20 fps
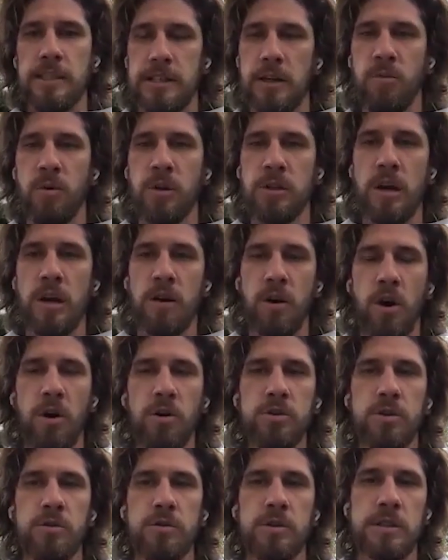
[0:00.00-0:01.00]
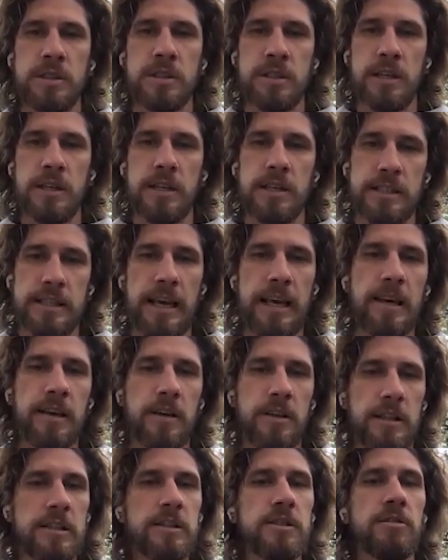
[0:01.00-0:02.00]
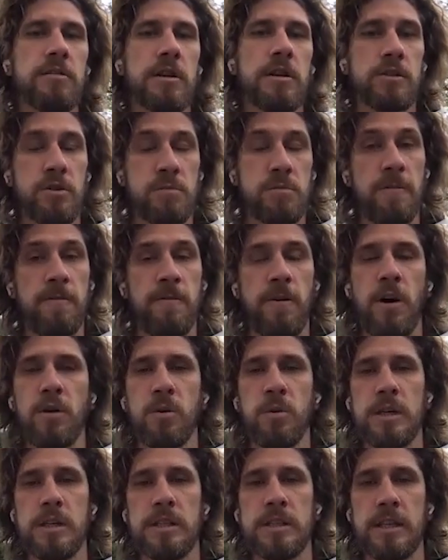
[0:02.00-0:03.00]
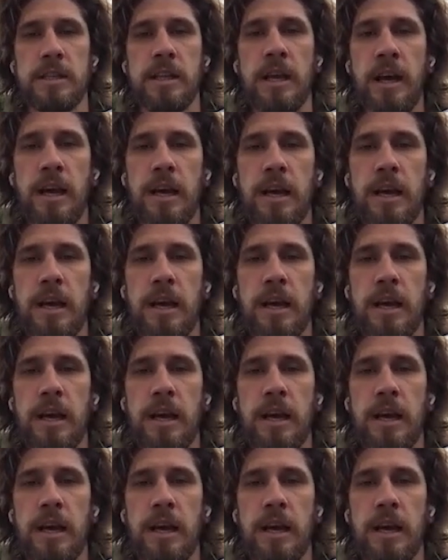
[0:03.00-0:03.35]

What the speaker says: that's what I also saying on Instagram to my followers, that